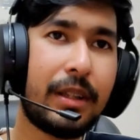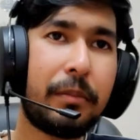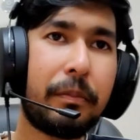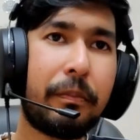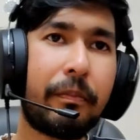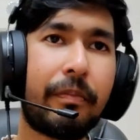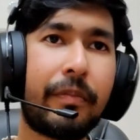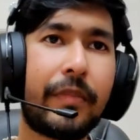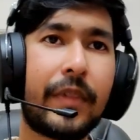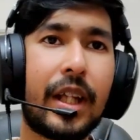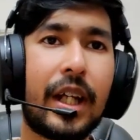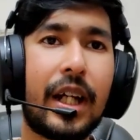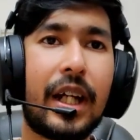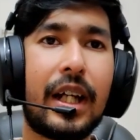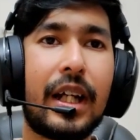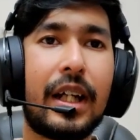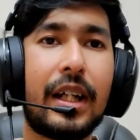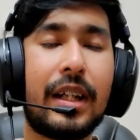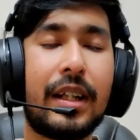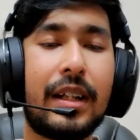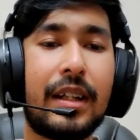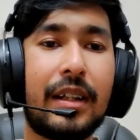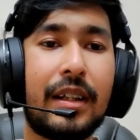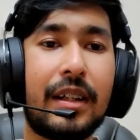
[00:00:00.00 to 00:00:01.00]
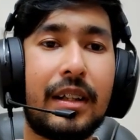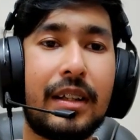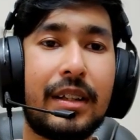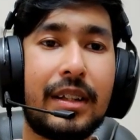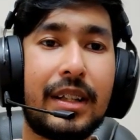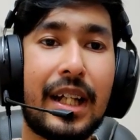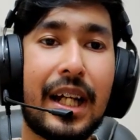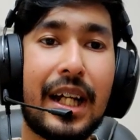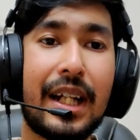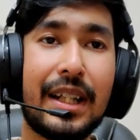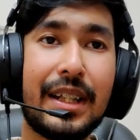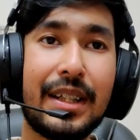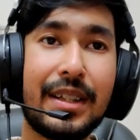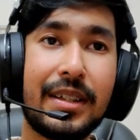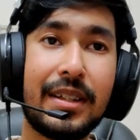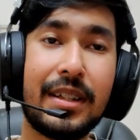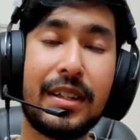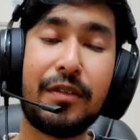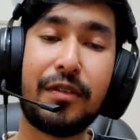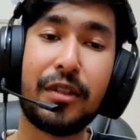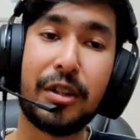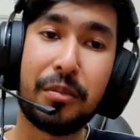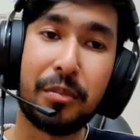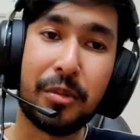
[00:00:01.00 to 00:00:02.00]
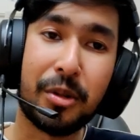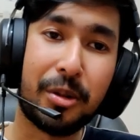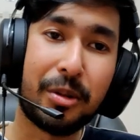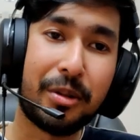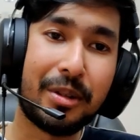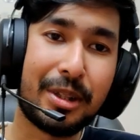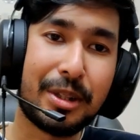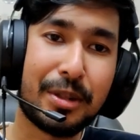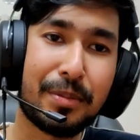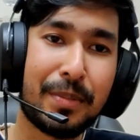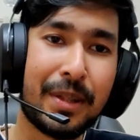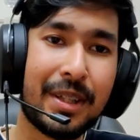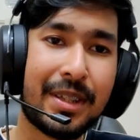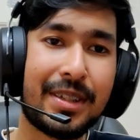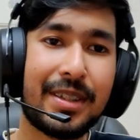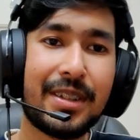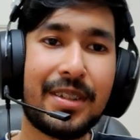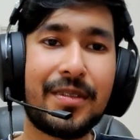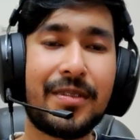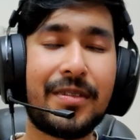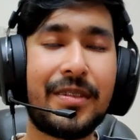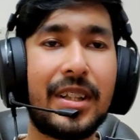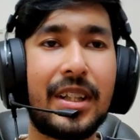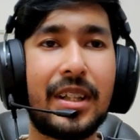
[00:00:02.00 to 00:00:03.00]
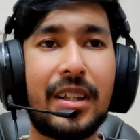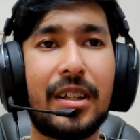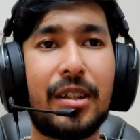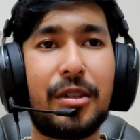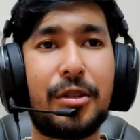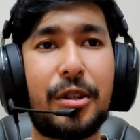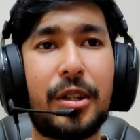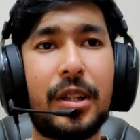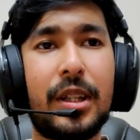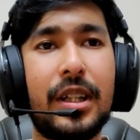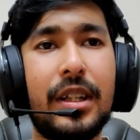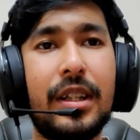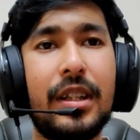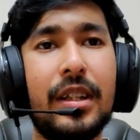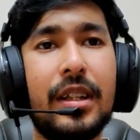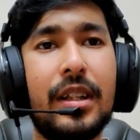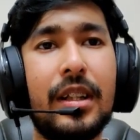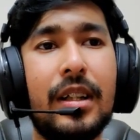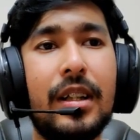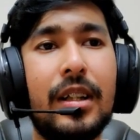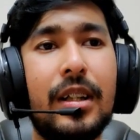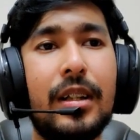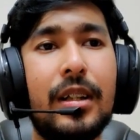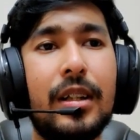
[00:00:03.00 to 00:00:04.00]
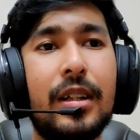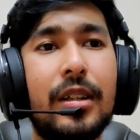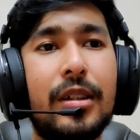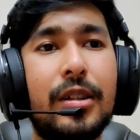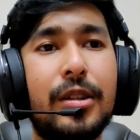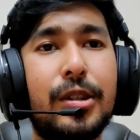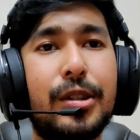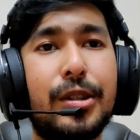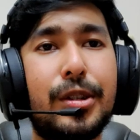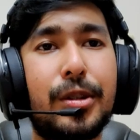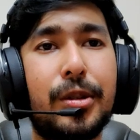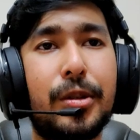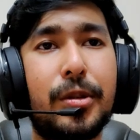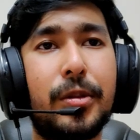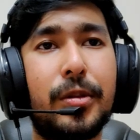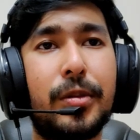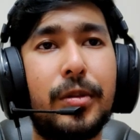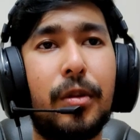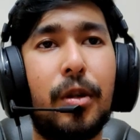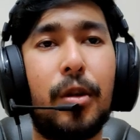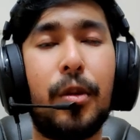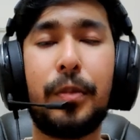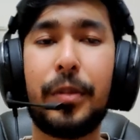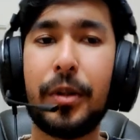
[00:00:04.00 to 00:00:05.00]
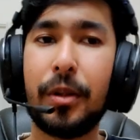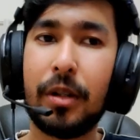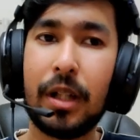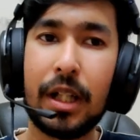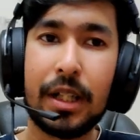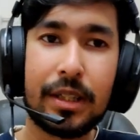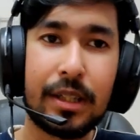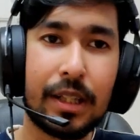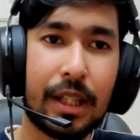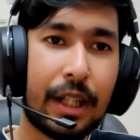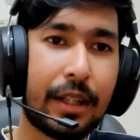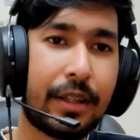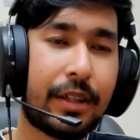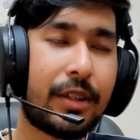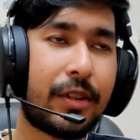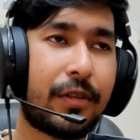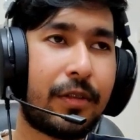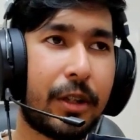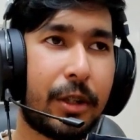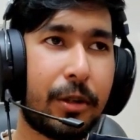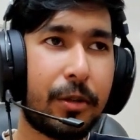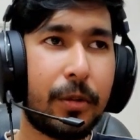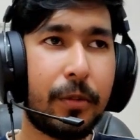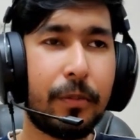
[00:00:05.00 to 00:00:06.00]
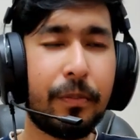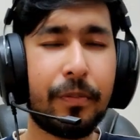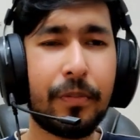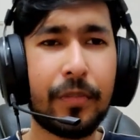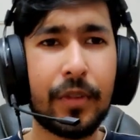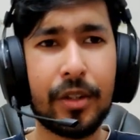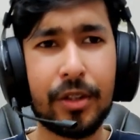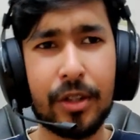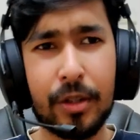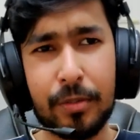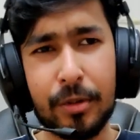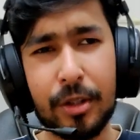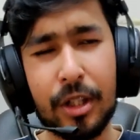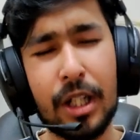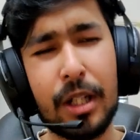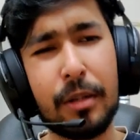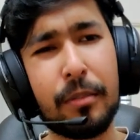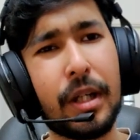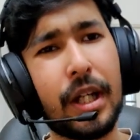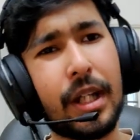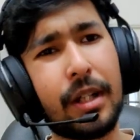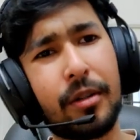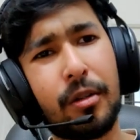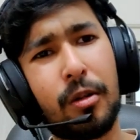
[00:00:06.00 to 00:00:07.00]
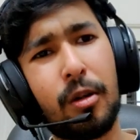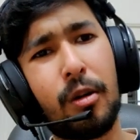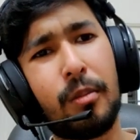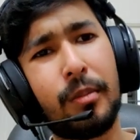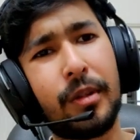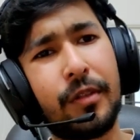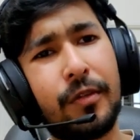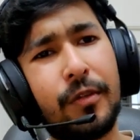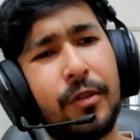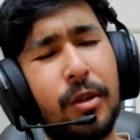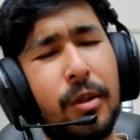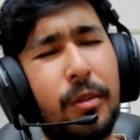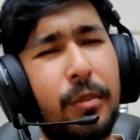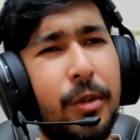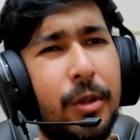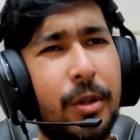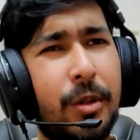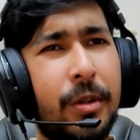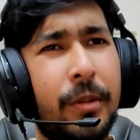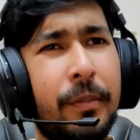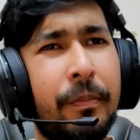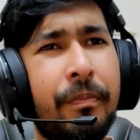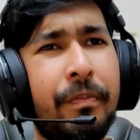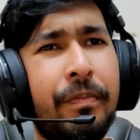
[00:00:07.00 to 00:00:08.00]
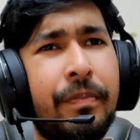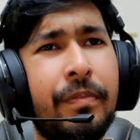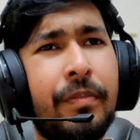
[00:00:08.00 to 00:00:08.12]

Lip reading: League, and that is even more expensive than Ultra League. So hope you guys like this video. Subscribe and comment for more.